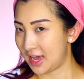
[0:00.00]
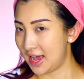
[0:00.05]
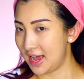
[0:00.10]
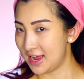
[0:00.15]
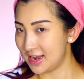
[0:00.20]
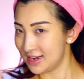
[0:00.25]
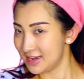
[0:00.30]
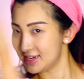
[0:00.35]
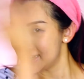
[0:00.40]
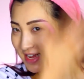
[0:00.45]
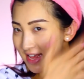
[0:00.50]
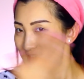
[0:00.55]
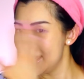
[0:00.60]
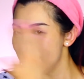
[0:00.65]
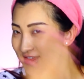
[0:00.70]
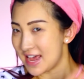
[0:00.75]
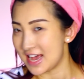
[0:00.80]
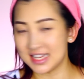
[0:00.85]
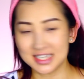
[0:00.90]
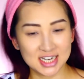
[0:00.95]
And
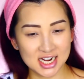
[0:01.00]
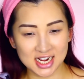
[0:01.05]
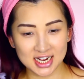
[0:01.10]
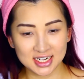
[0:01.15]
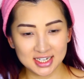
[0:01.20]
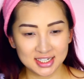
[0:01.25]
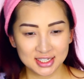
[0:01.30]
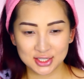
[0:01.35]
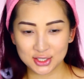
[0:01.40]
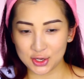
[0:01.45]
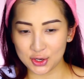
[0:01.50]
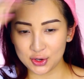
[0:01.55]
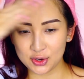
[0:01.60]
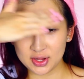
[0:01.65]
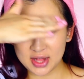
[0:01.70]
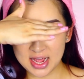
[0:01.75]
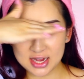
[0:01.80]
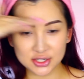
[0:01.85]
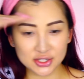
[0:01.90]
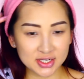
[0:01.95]
they're done. So
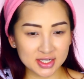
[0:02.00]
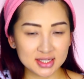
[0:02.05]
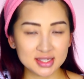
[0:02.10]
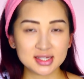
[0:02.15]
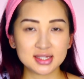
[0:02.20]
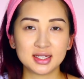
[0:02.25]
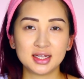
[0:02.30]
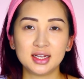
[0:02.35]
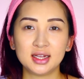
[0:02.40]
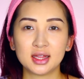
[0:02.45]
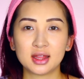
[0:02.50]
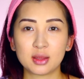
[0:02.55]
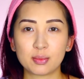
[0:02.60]
as you can see,